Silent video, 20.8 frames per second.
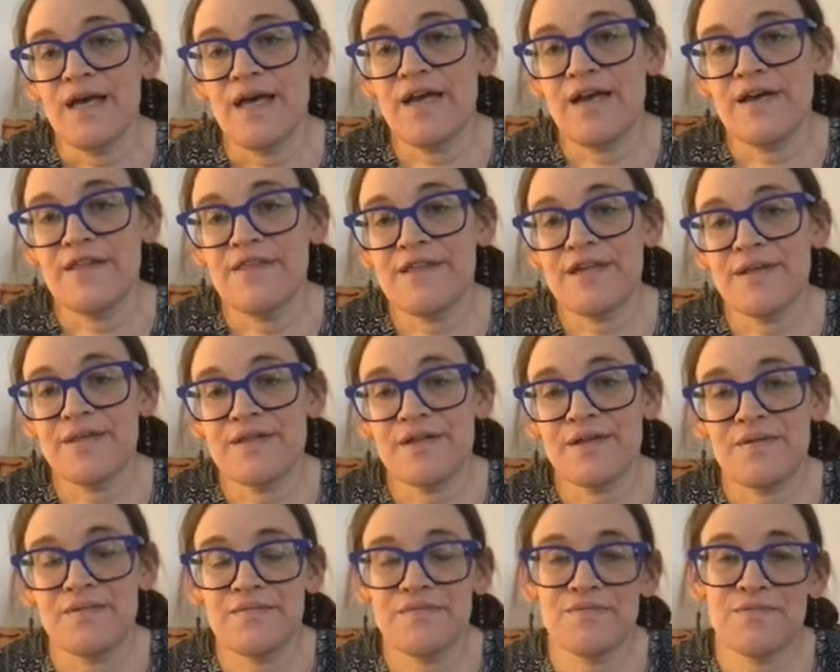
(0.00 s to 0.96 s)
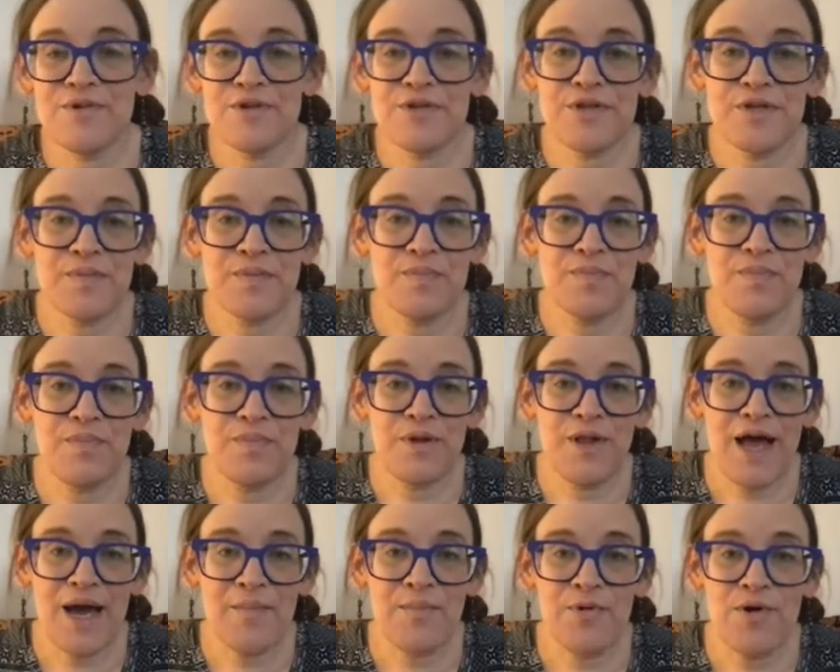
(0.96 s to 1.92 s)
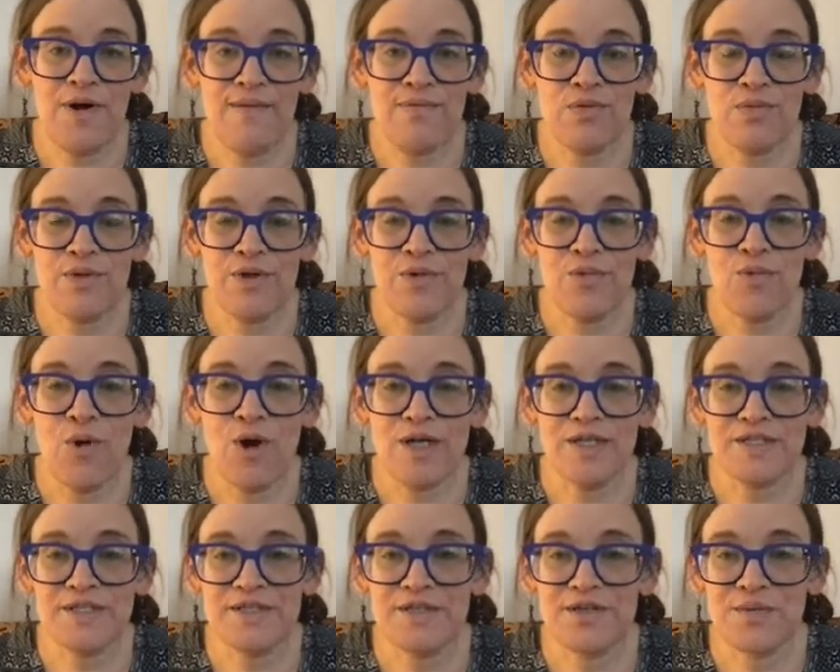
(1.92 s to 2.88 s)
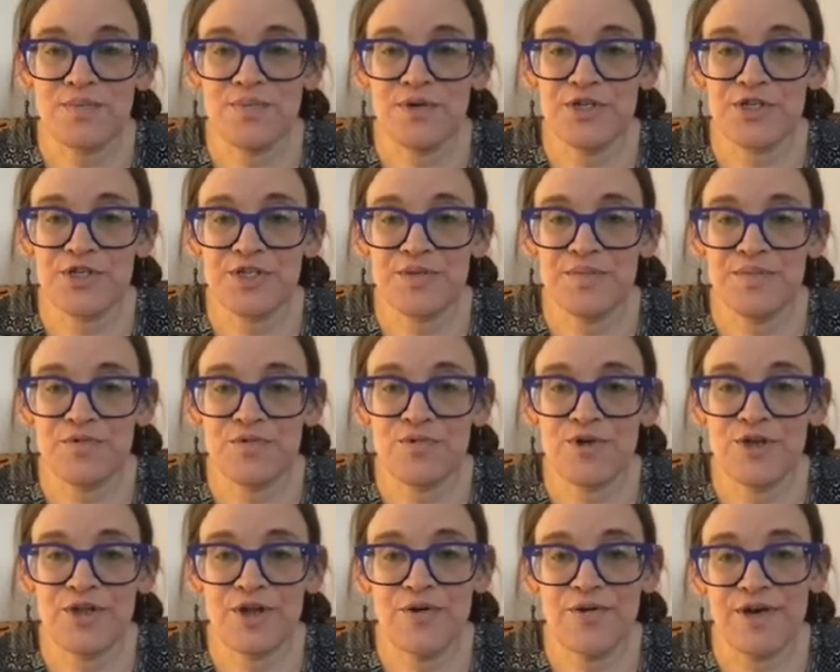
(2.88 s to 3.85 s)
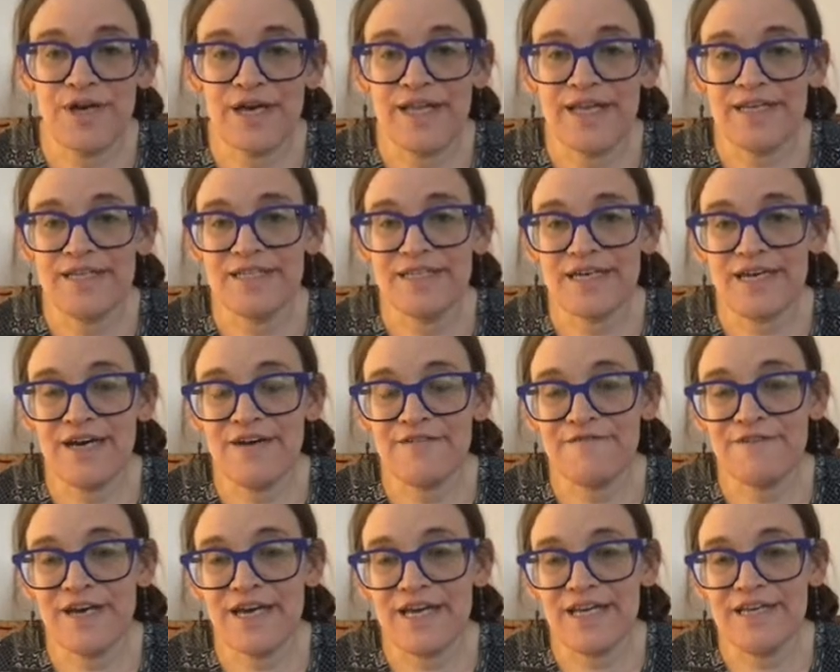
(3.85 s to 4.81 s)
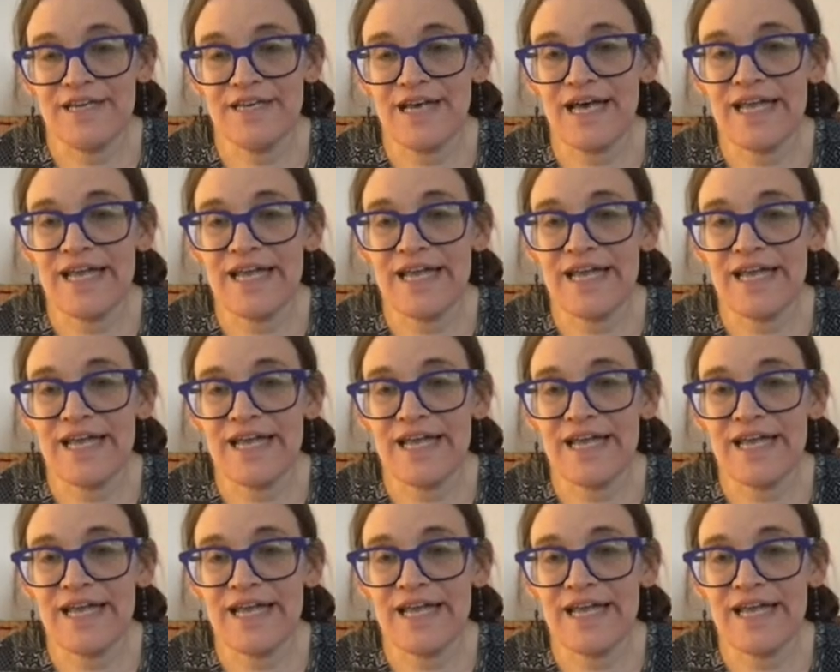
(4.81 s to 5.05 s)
I think that really black probably wants their bishop relocated to f8